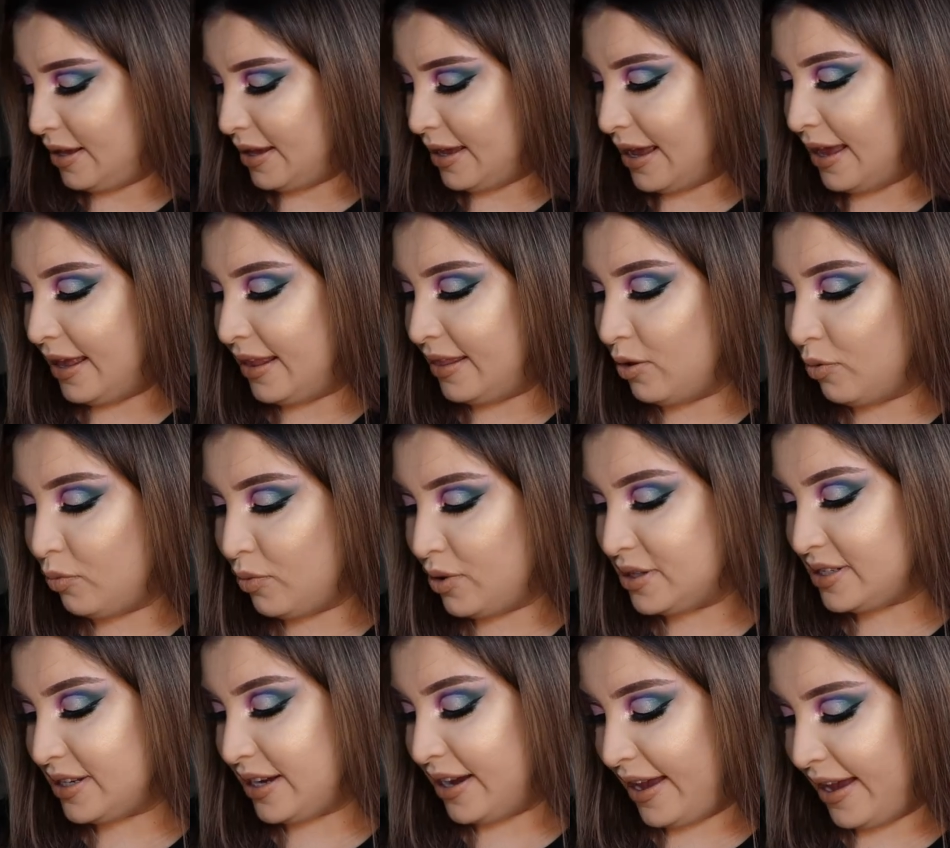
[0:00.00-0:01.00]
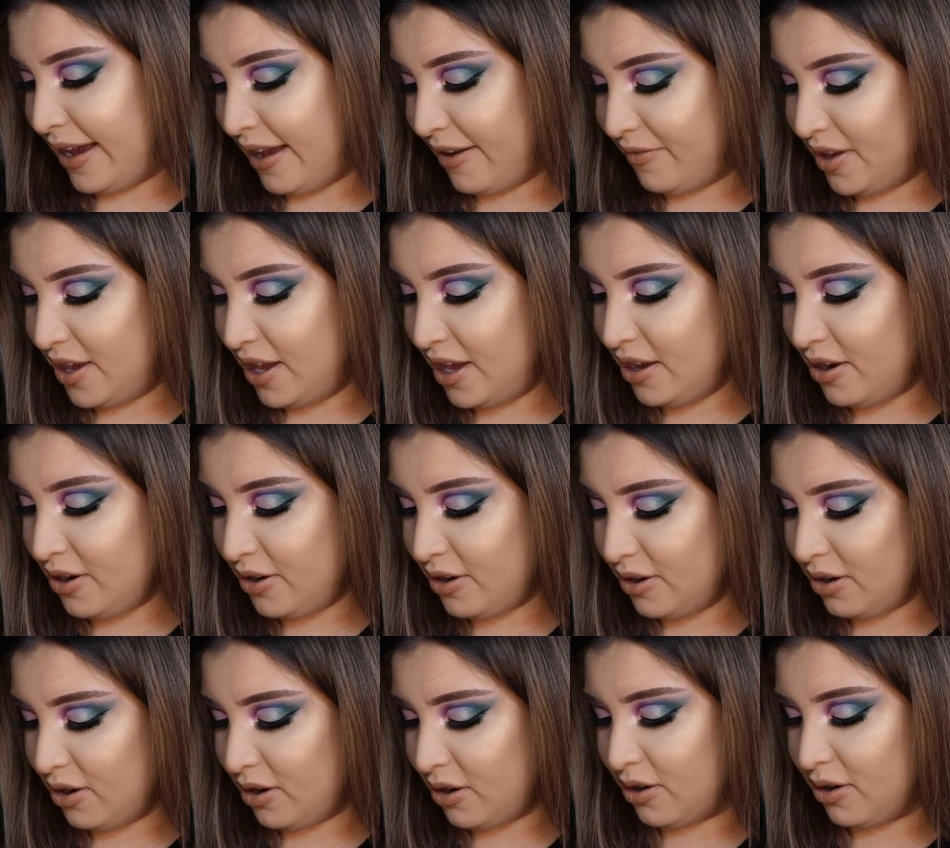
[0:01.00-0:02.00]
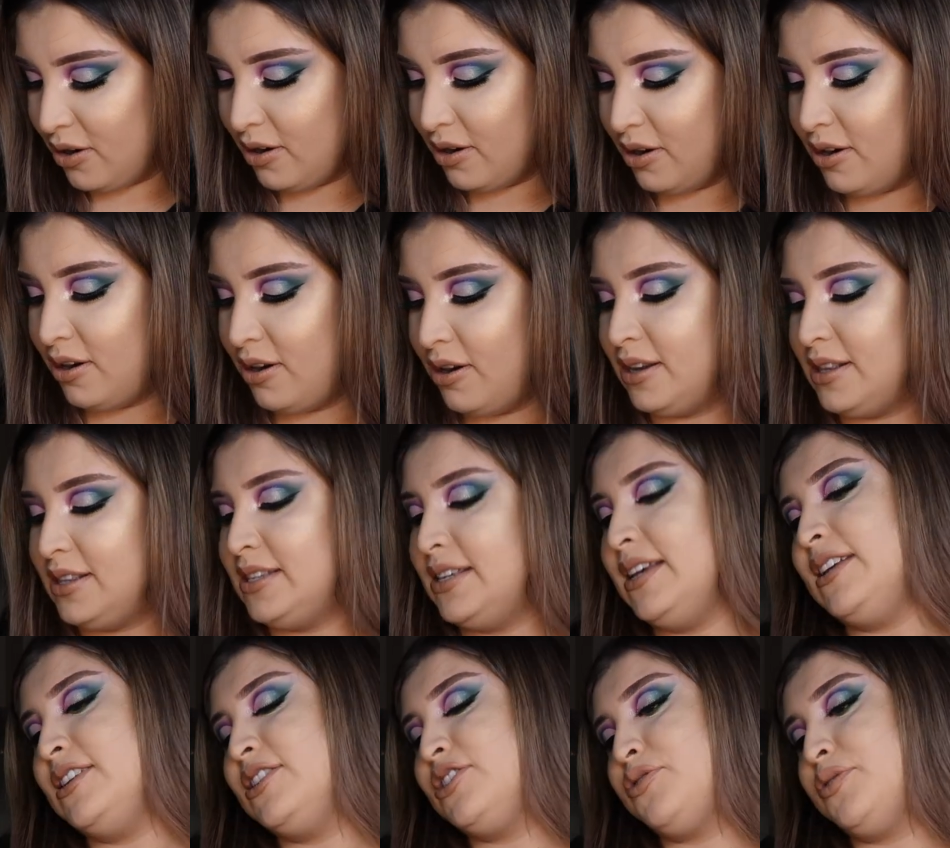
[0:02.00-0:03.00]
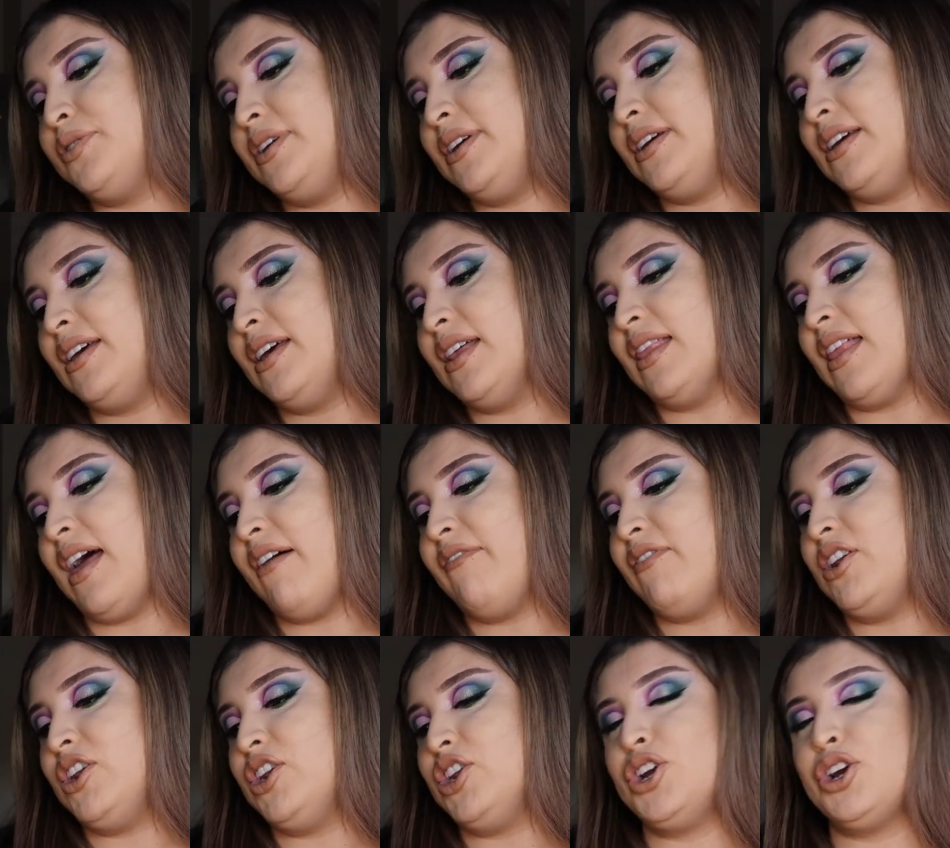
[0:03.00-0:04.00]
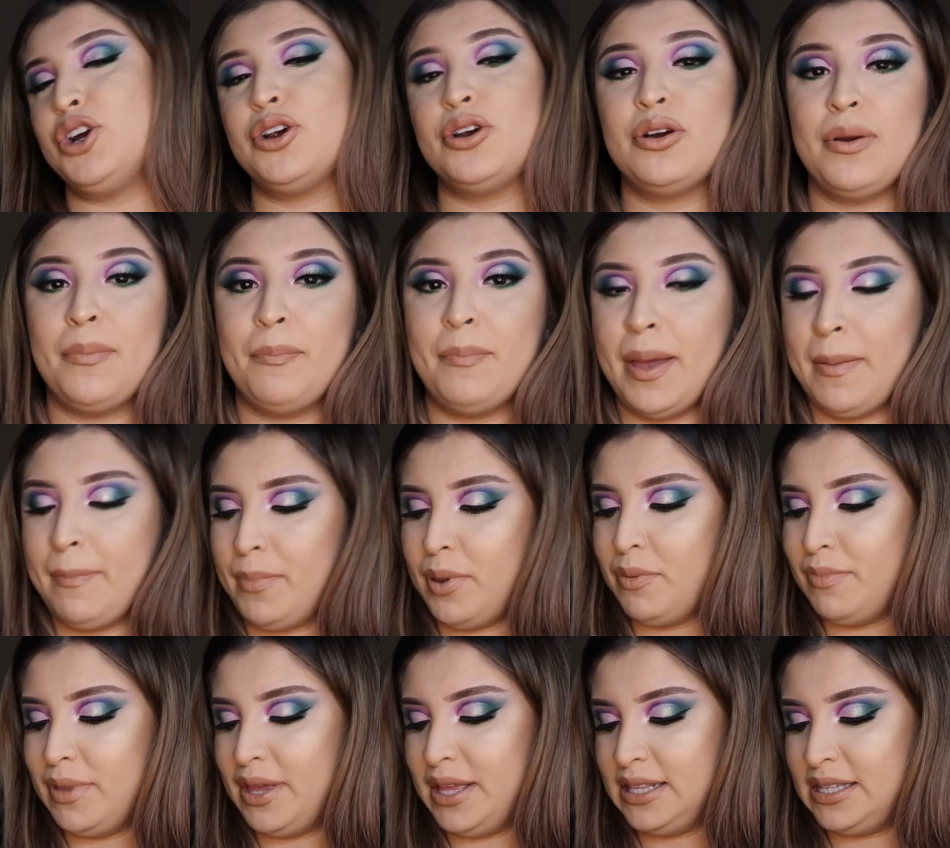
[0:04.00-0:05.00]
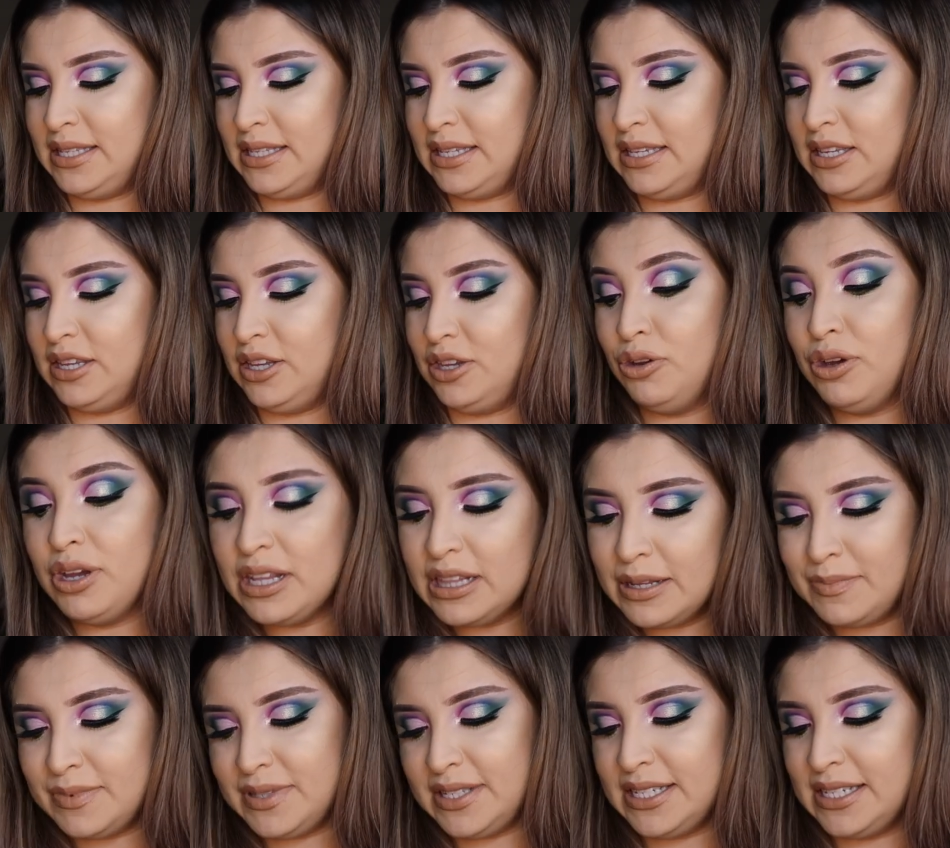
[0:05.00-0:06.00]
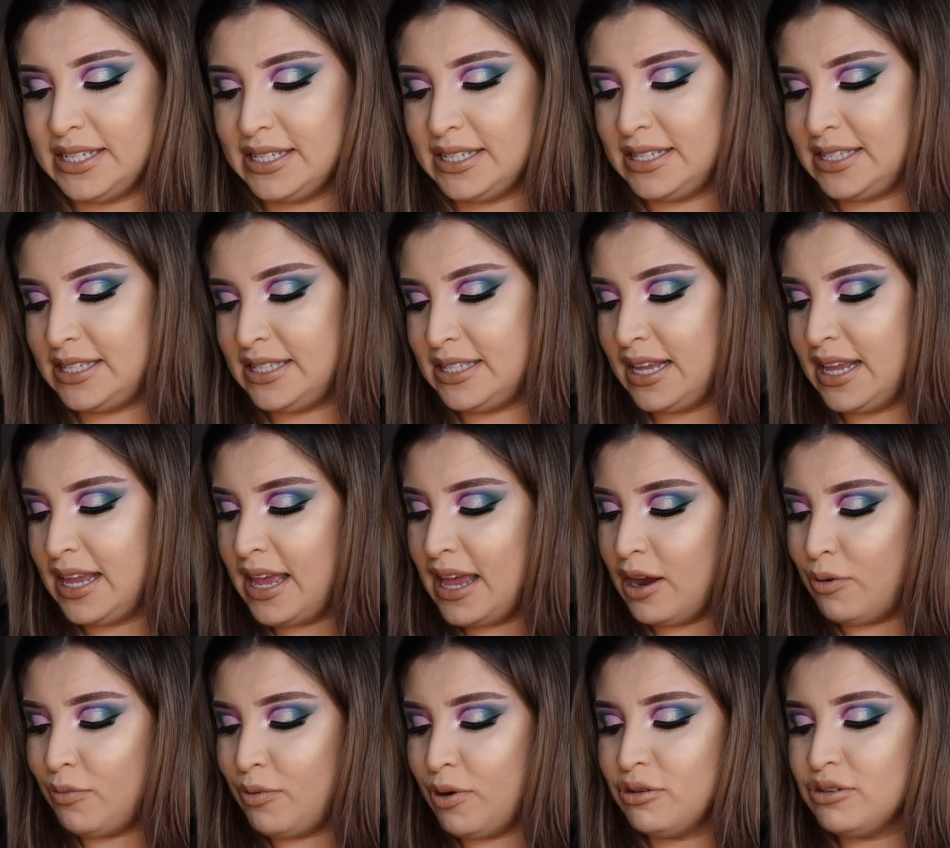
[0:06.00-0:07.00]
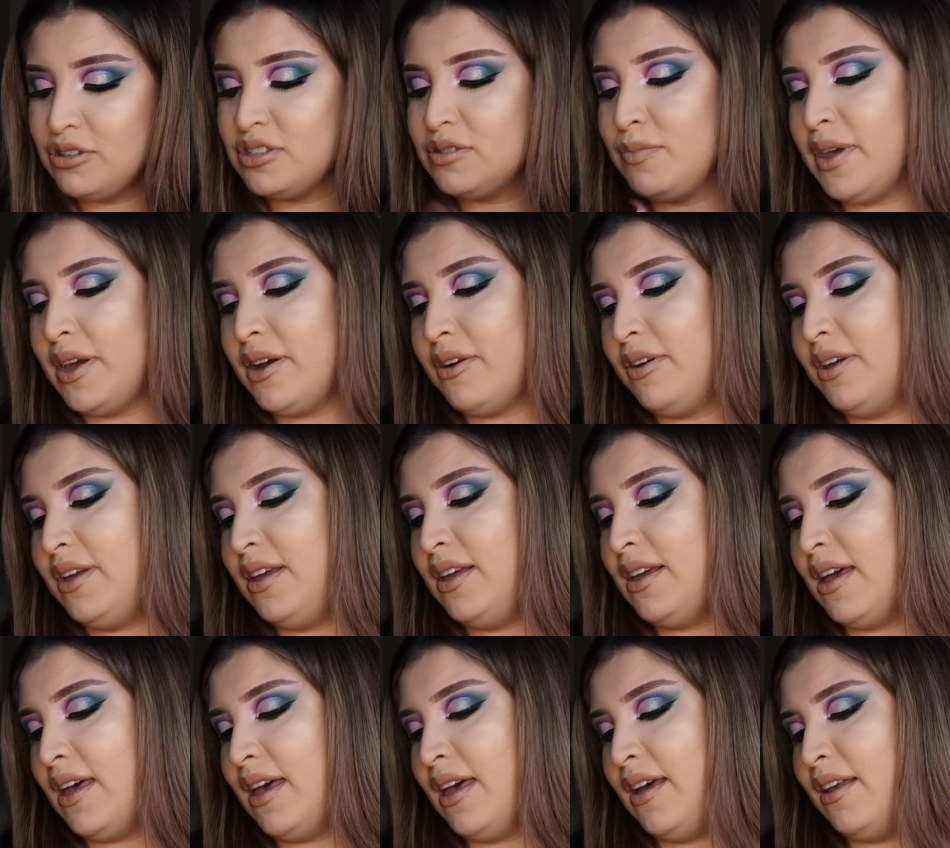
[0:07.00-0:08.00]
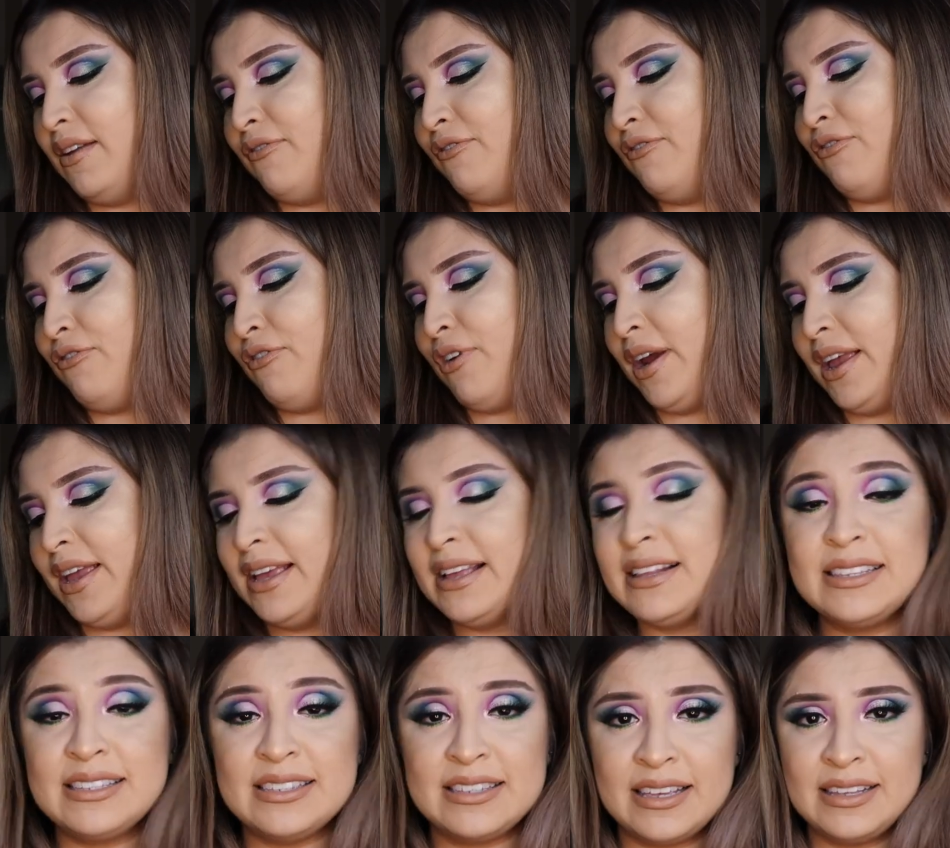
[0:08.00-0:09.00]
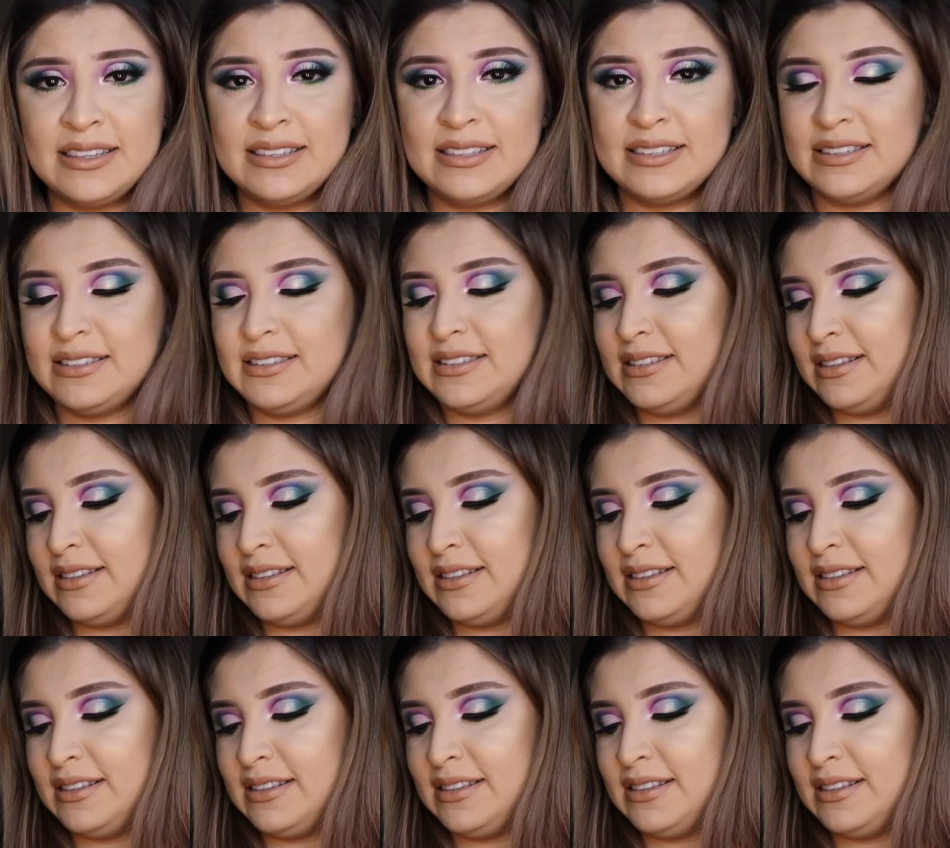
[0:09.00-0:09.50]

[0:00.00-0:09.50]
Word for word: and the ones I have here are tea tree, lavender, peppermint, eucalyptus, rosemary, and frankincense.